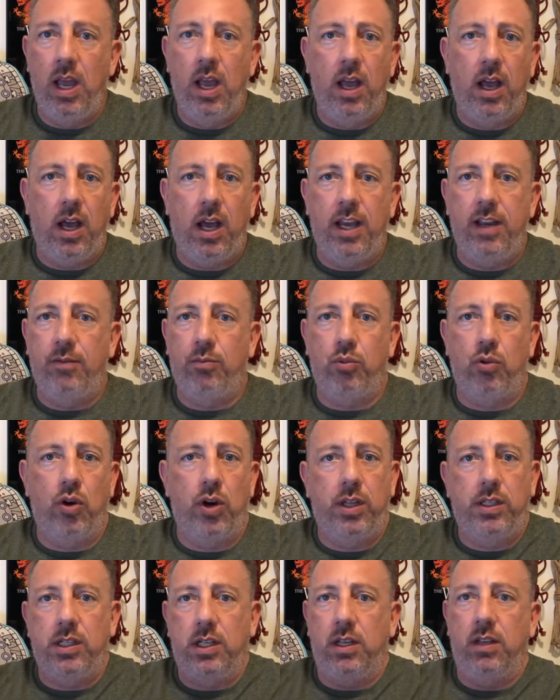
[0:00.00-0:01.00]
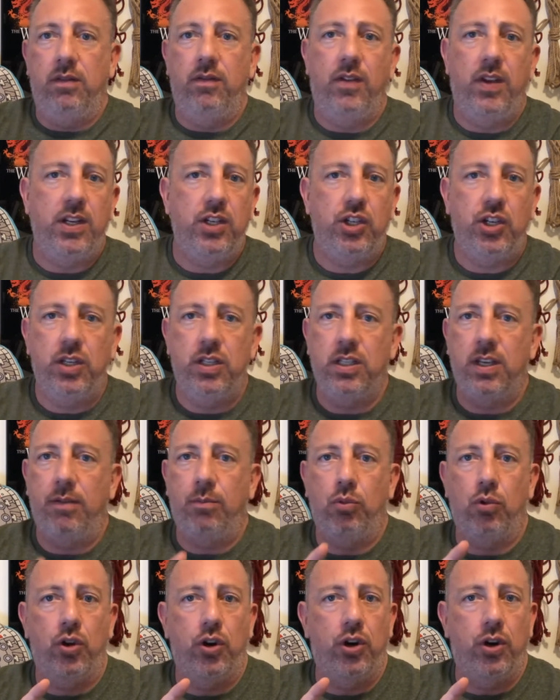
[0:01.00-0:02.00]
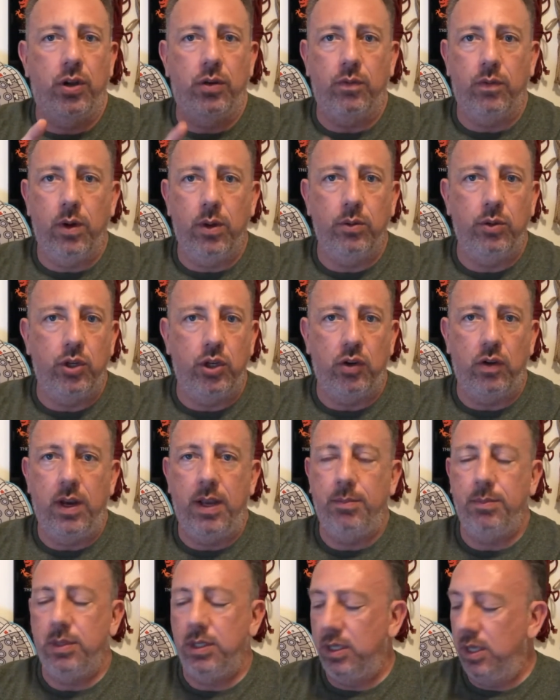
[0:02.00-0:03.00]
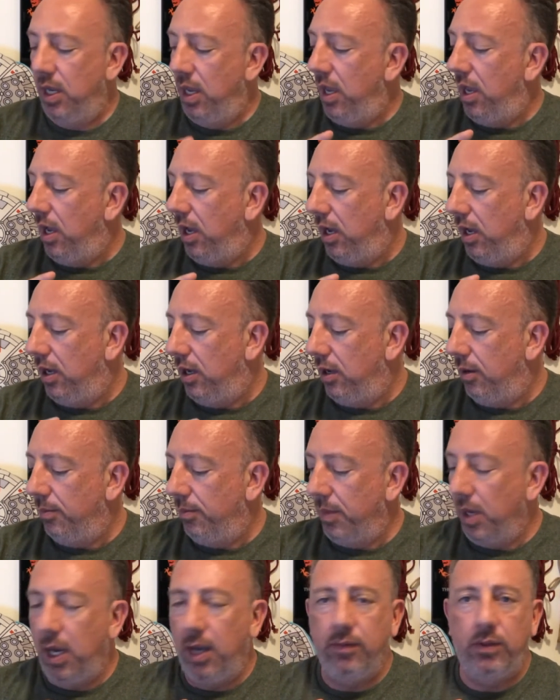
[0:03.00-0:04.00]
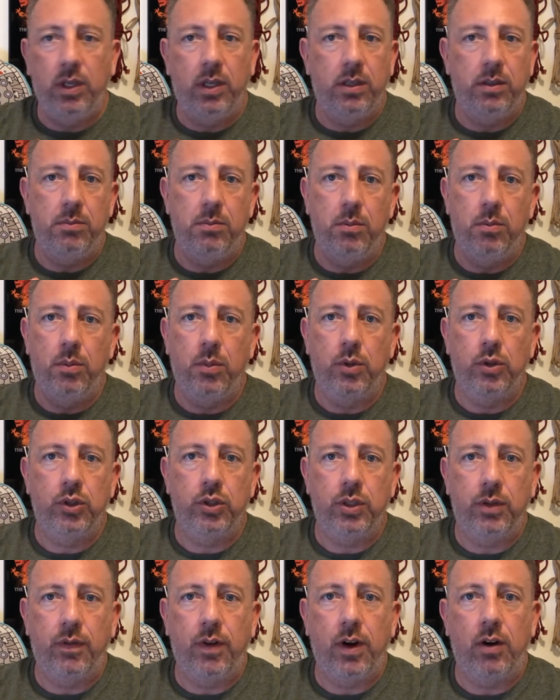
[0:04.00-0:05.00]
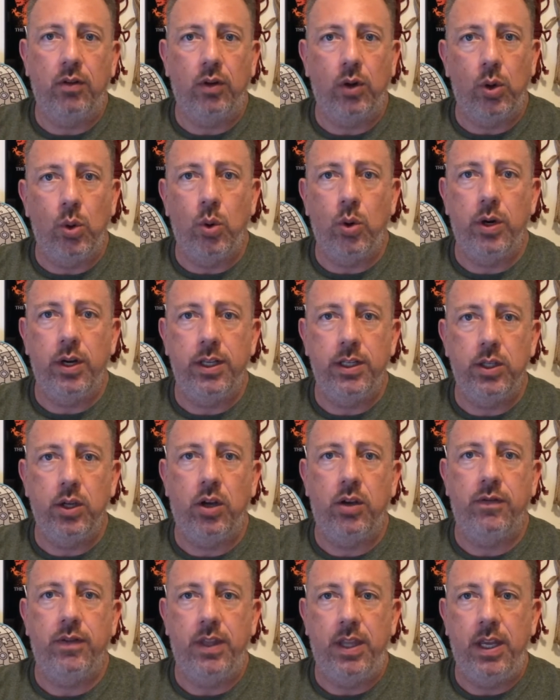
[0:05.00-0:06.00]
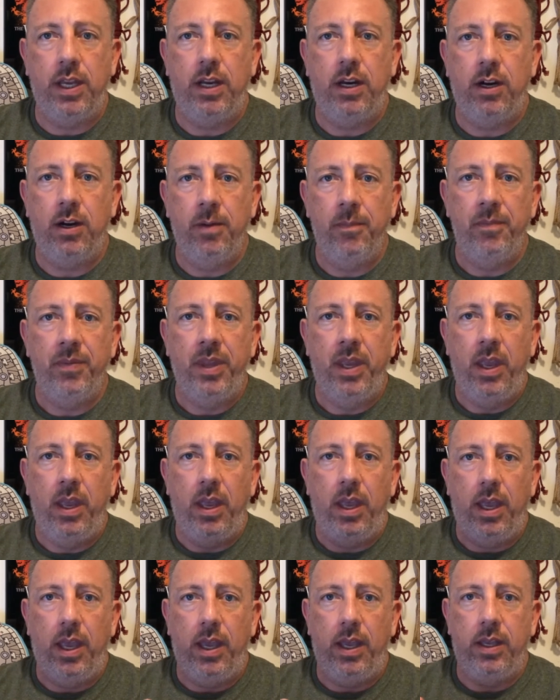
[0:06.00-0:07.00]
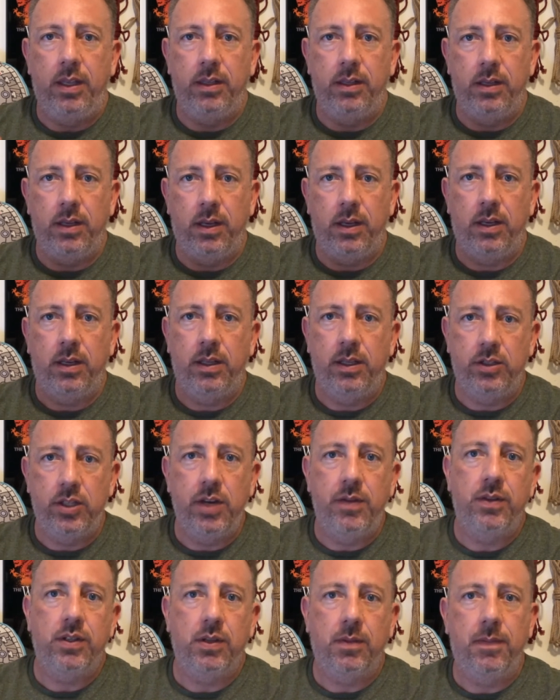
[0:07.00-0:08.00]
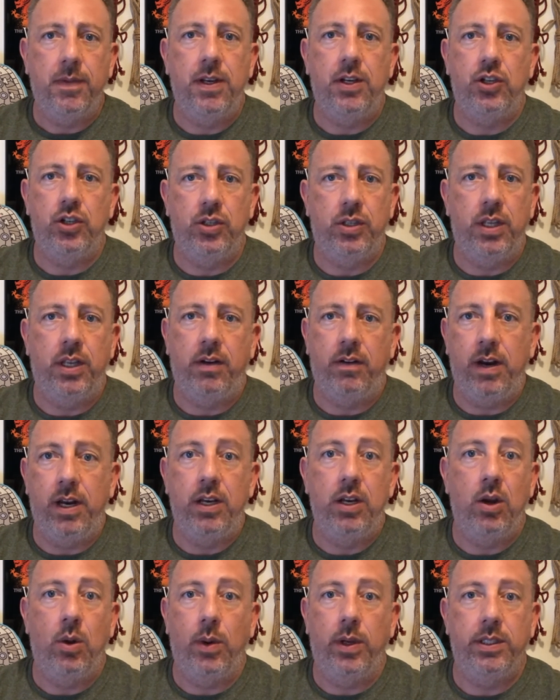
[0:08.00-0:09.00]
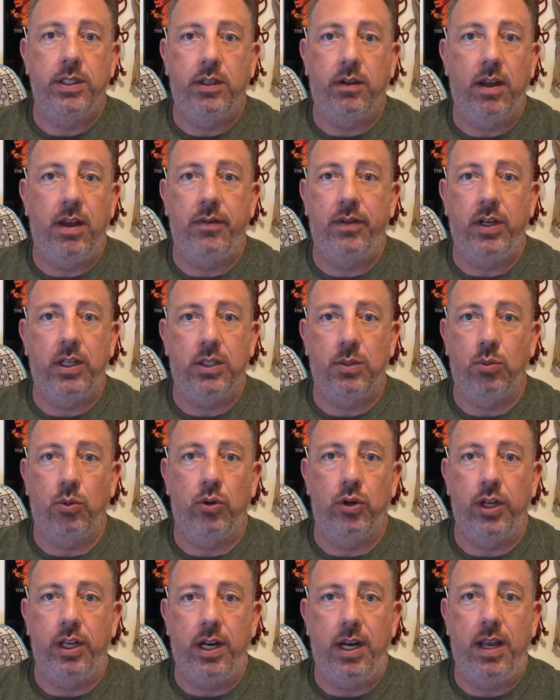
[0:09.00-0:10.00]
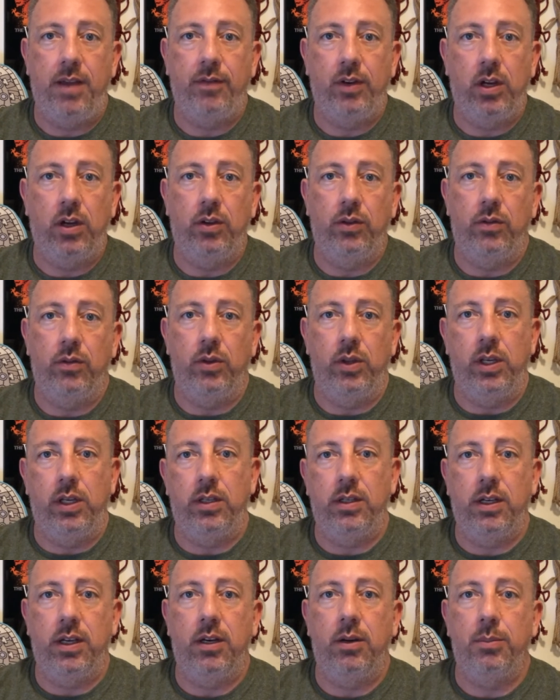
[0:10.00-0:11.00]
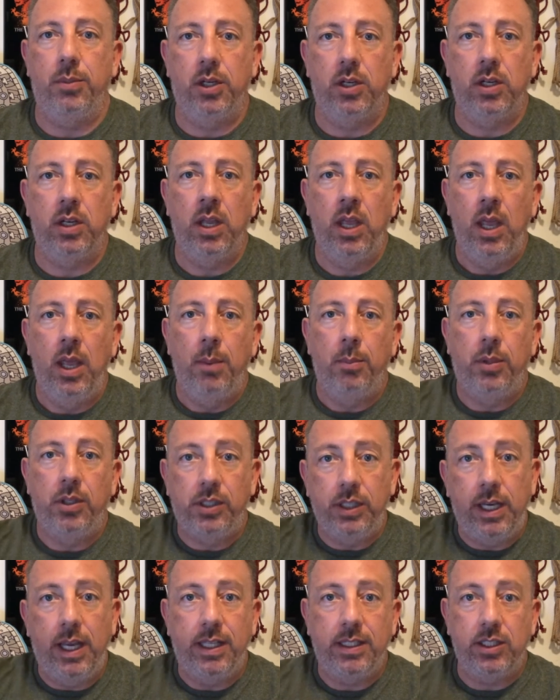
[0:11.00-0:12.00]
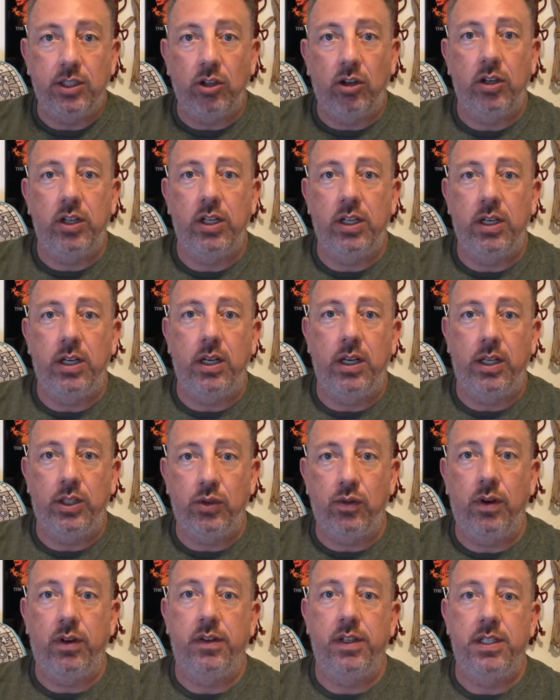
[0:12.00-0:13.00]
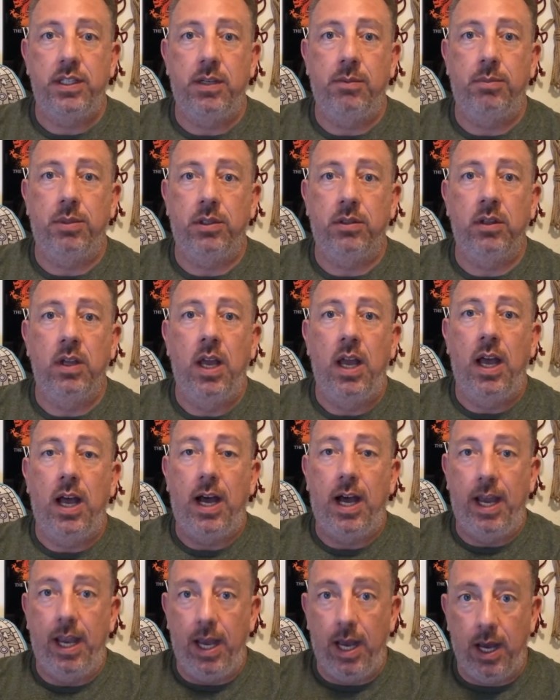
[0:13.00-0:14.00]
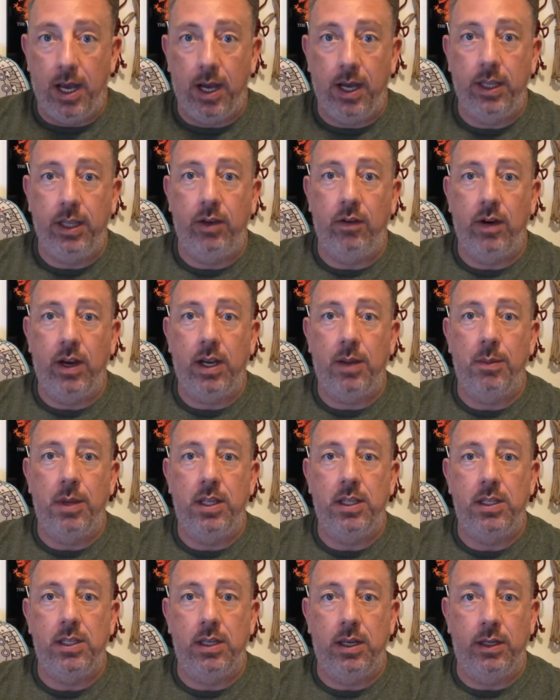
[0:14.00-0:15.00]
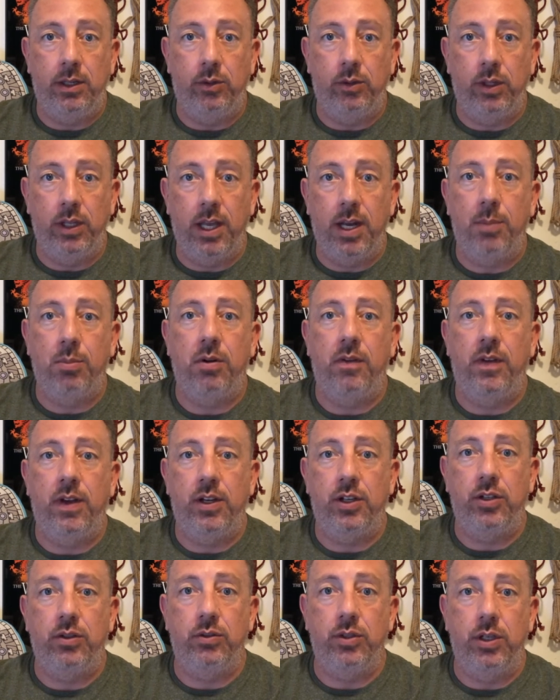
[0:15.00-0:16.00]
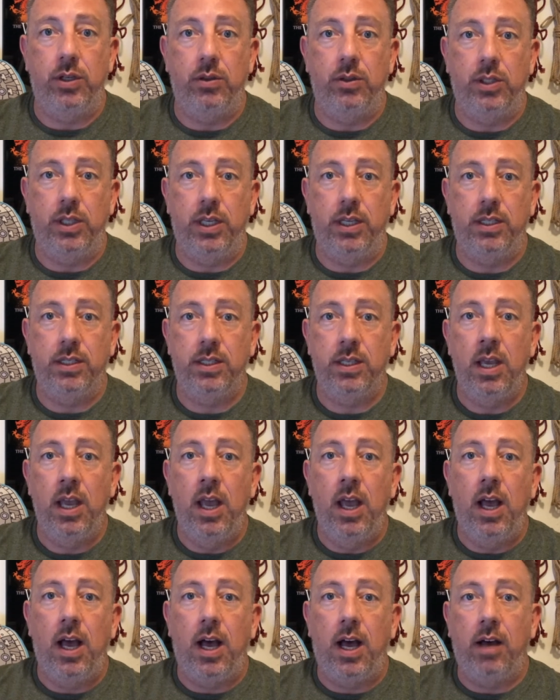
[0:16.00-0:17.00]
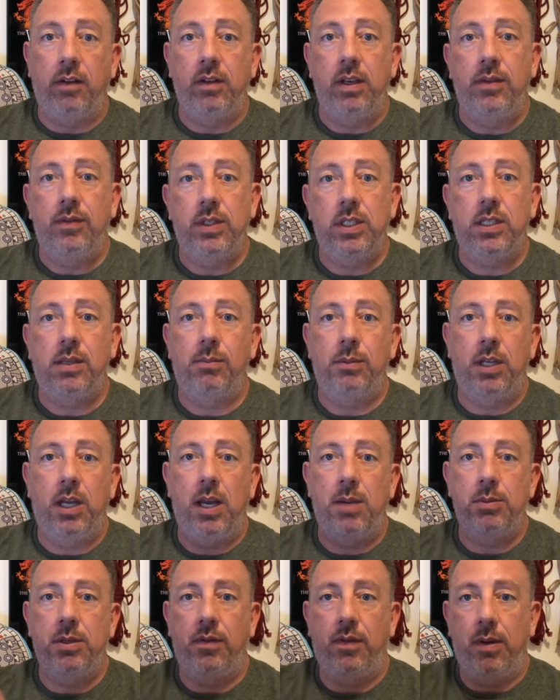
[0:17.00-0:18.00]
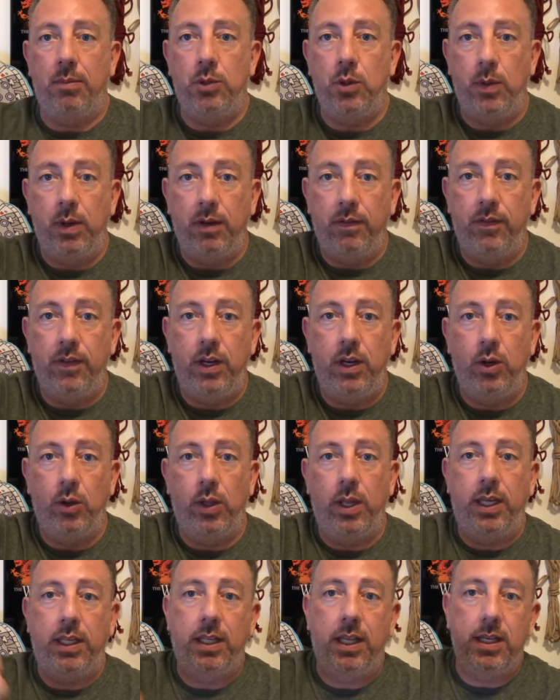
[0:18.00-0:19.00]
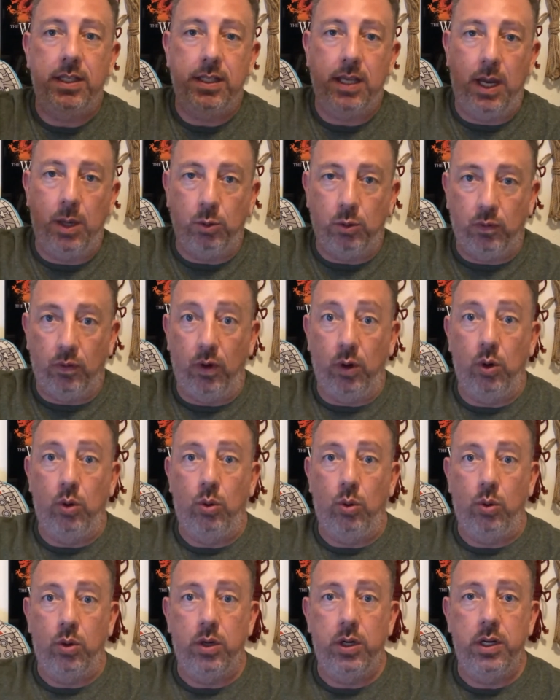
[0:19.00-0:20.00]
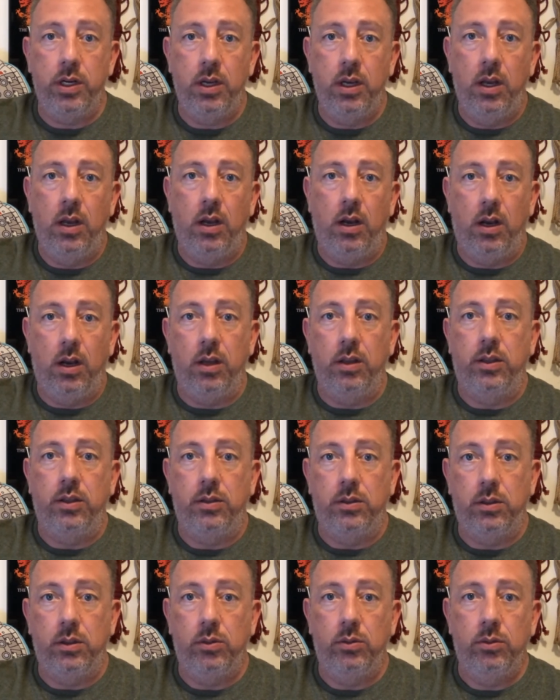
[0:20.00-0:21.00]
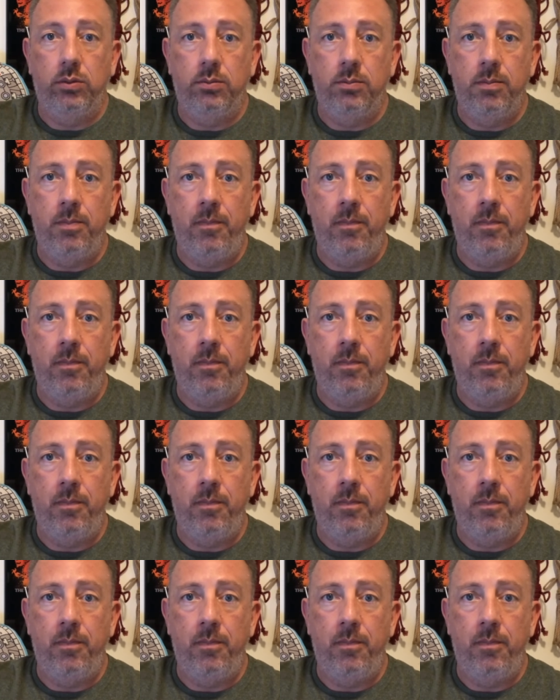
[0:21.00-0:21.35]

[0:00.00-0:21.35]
I have brought it to conventions, I've brought it on road trips, I've done most of our recordings off of there, and there's even some features in there I know I still haven't explored yet. I haven't gone through the entire book, but to get started, it's really simple. I highly recommend it. I know a lot of professionals use this. I'll even sometimes, if I'm doing a video like this, I will record on the Zoom.